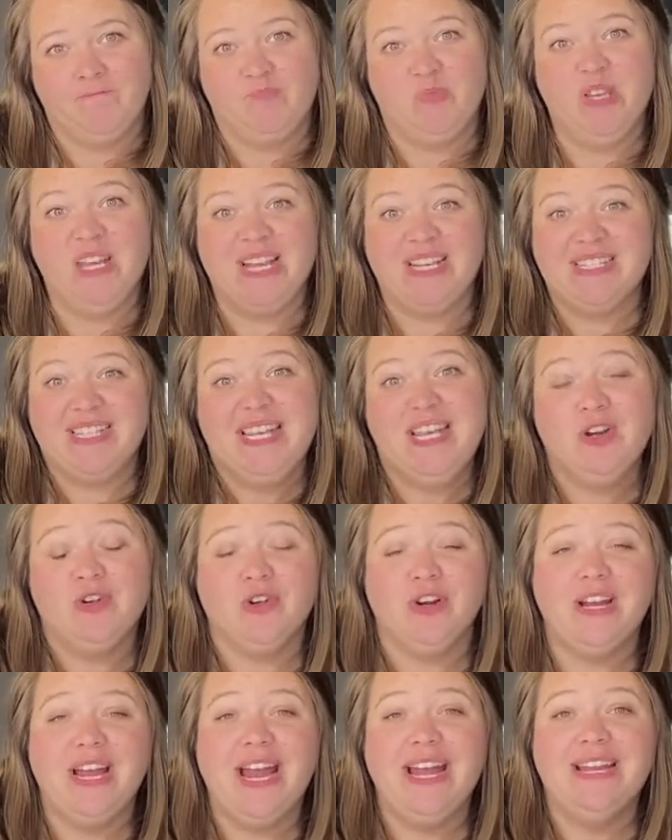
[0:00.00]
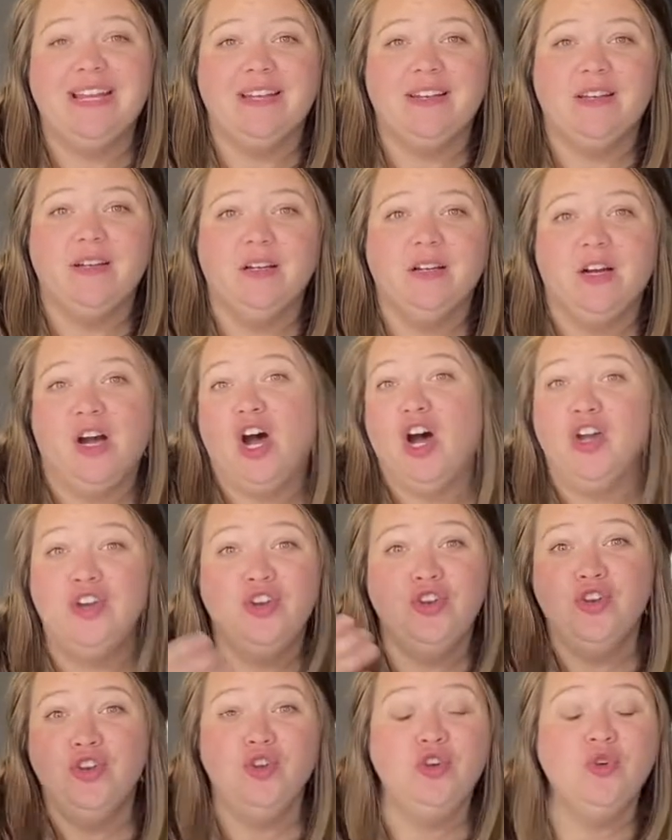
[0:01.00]
because he created a
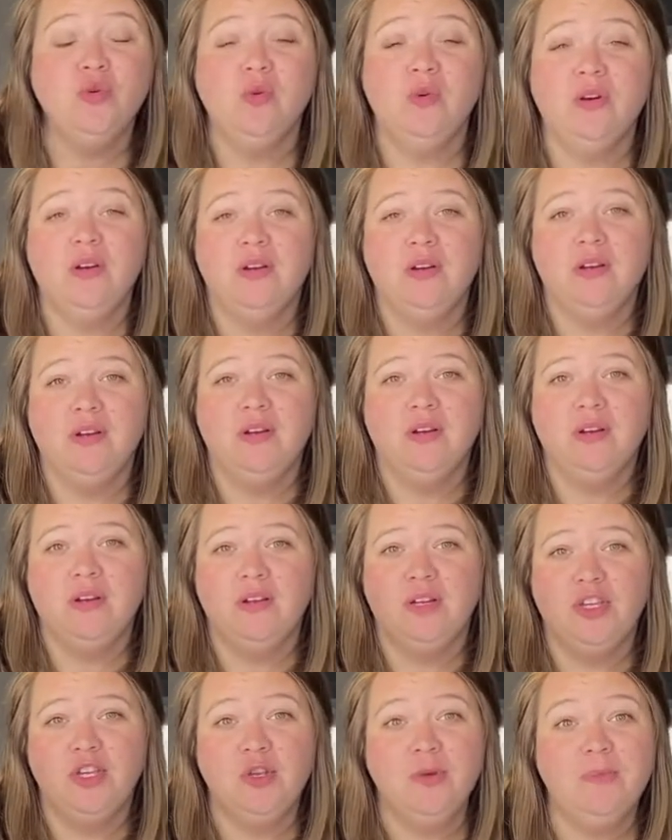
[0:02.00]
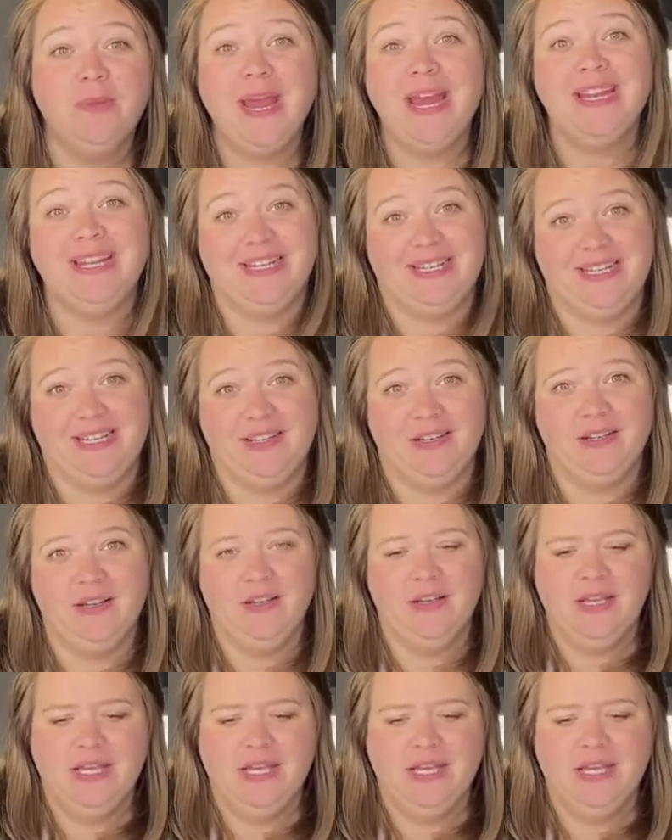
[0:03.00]
new humanity.